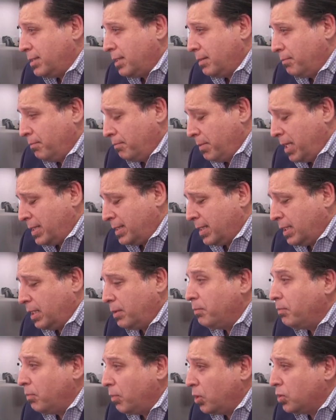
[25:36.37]
basically
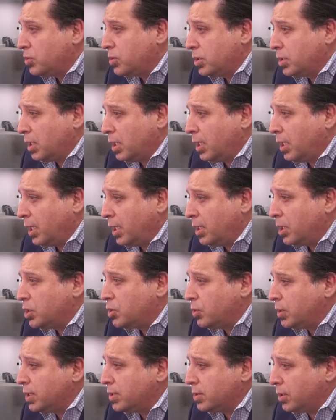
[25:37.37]
most
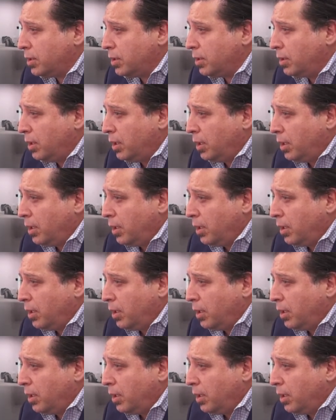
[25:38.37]
industries are